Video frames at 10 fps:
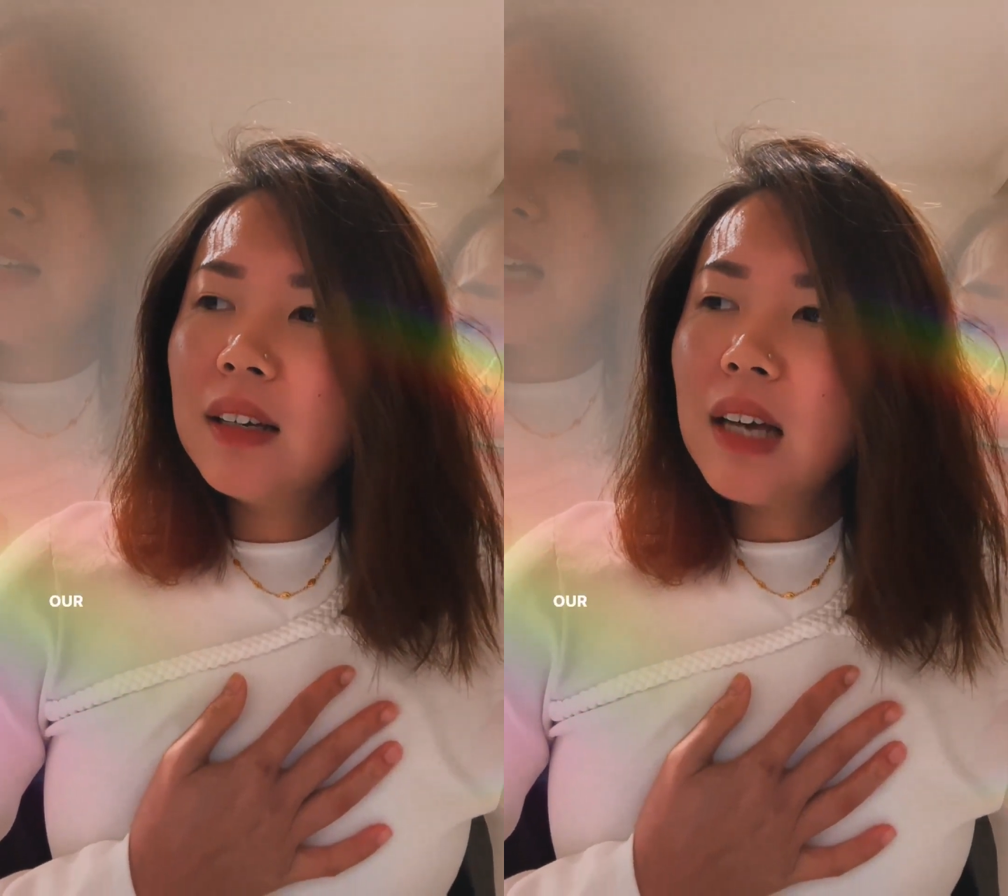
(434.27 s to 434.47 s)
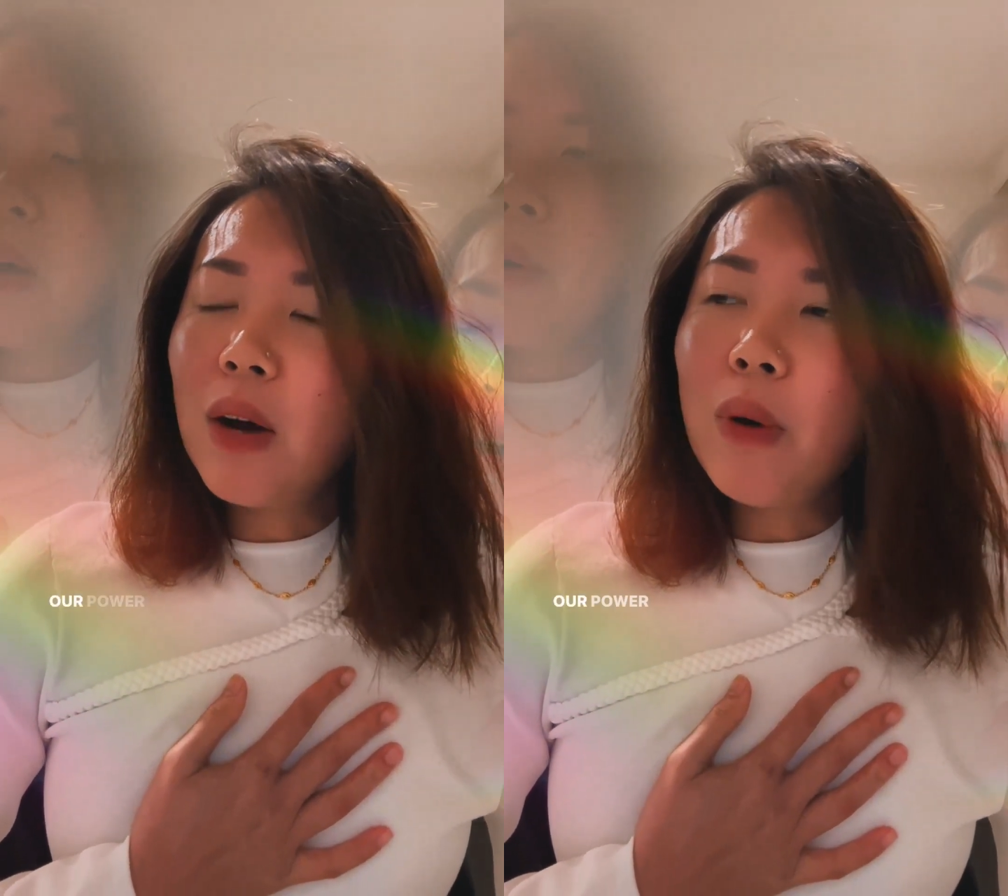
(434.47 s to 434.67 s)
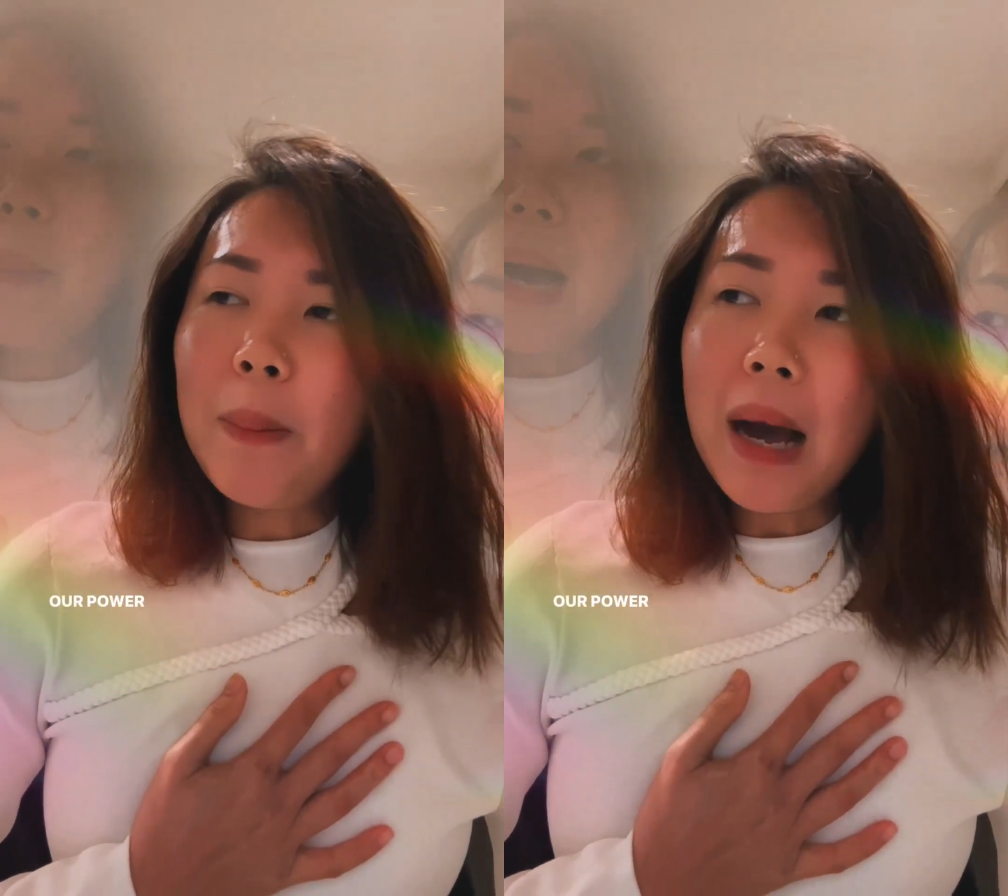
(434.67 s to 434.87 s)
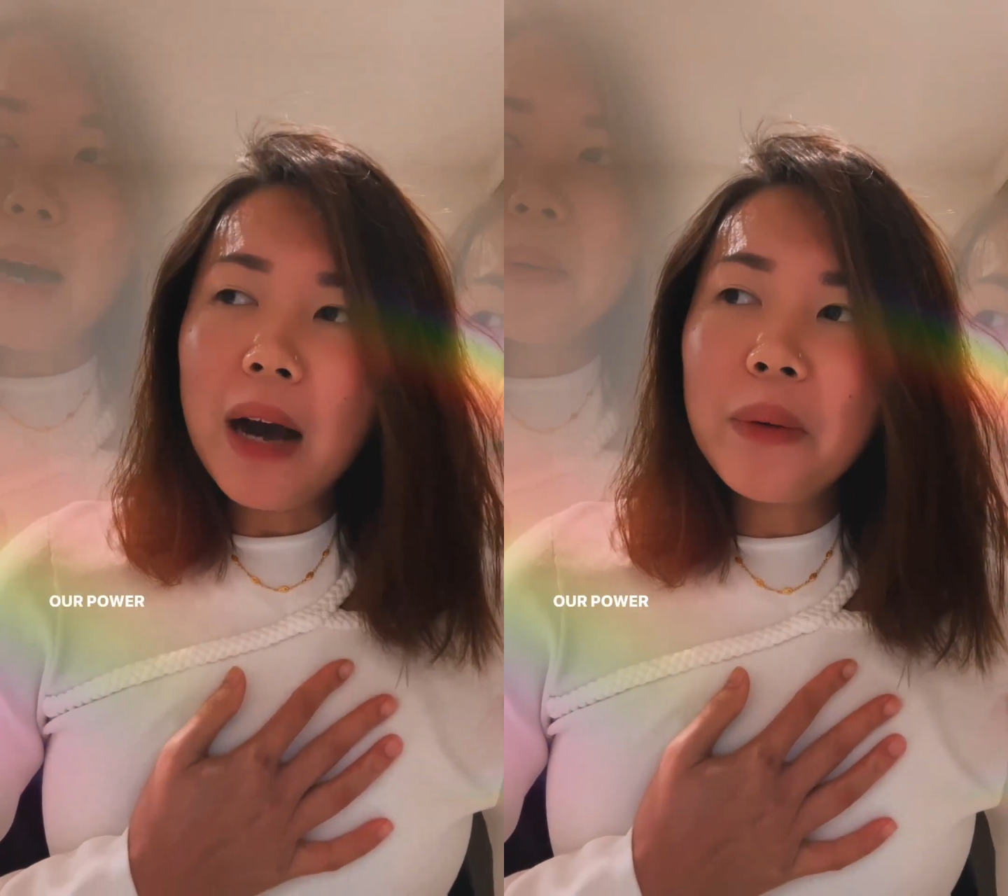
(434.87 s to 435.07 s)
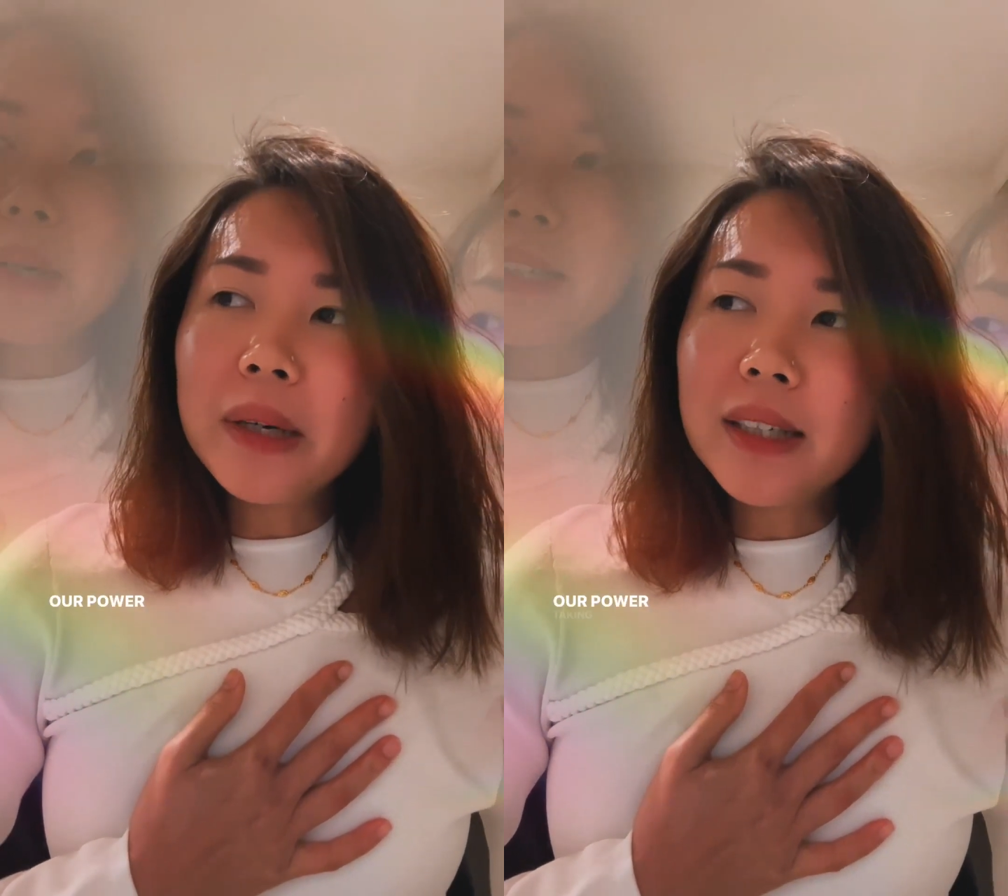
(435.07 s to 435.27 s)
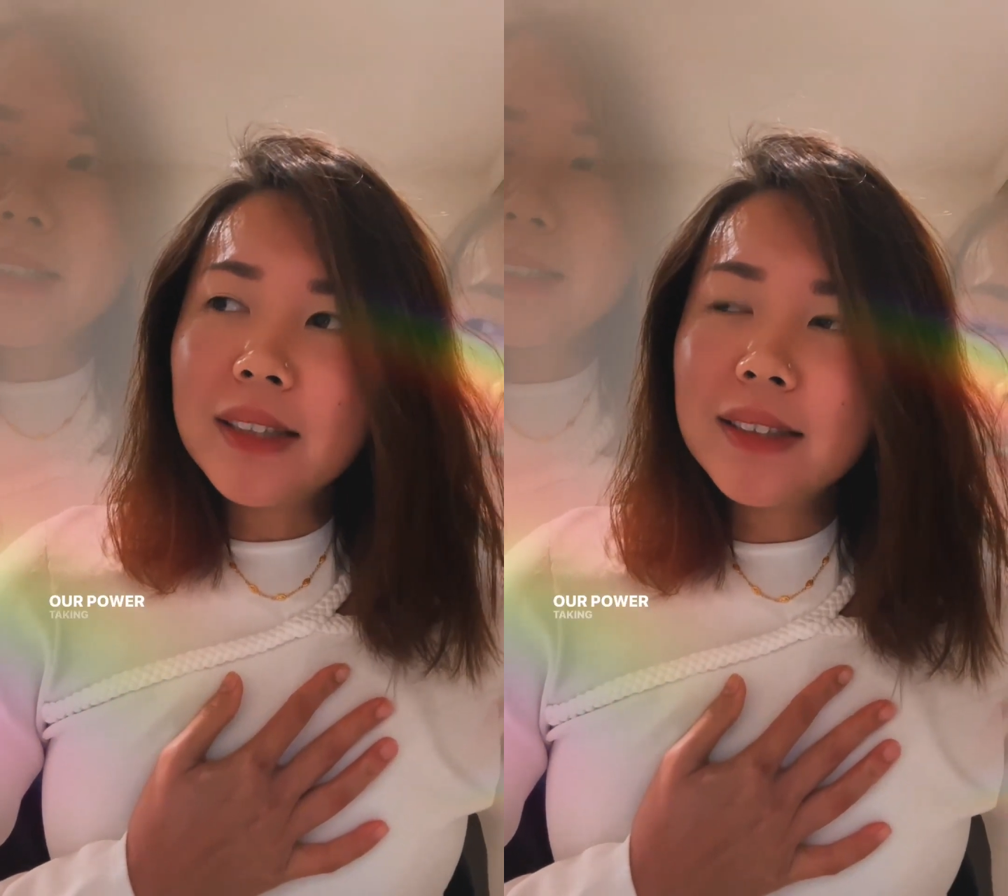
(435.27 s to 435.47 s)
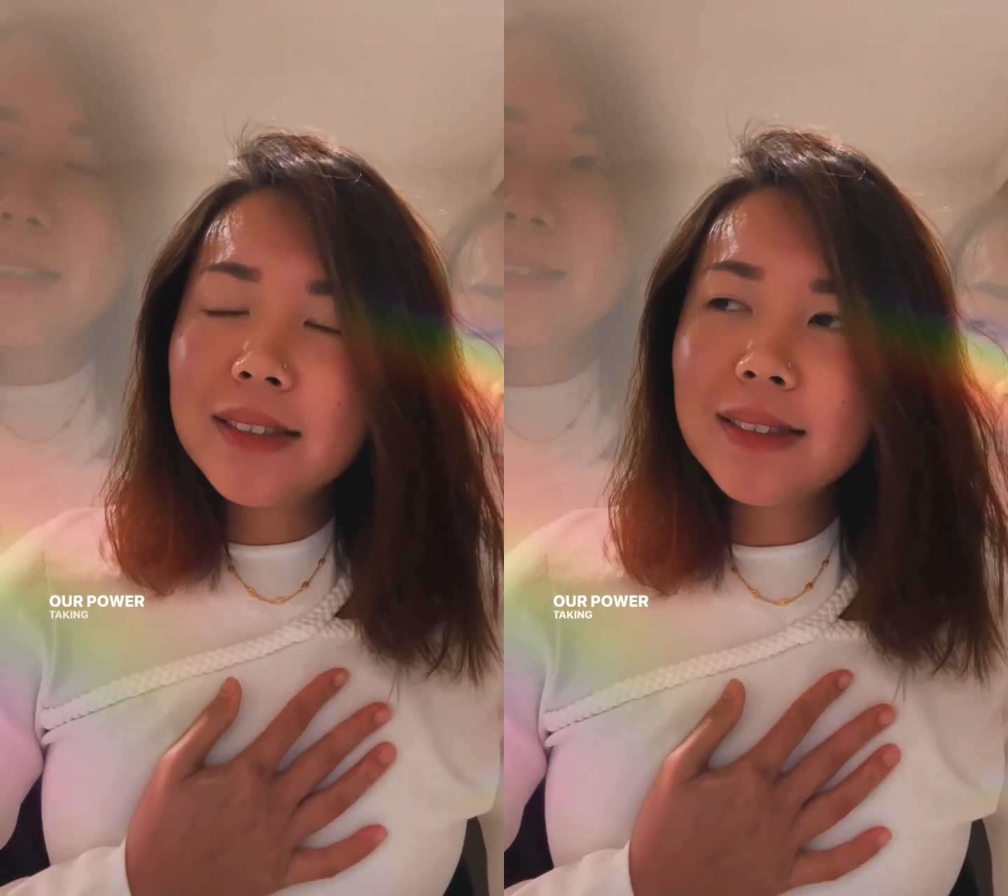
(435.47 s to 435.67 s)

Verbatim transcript: our power,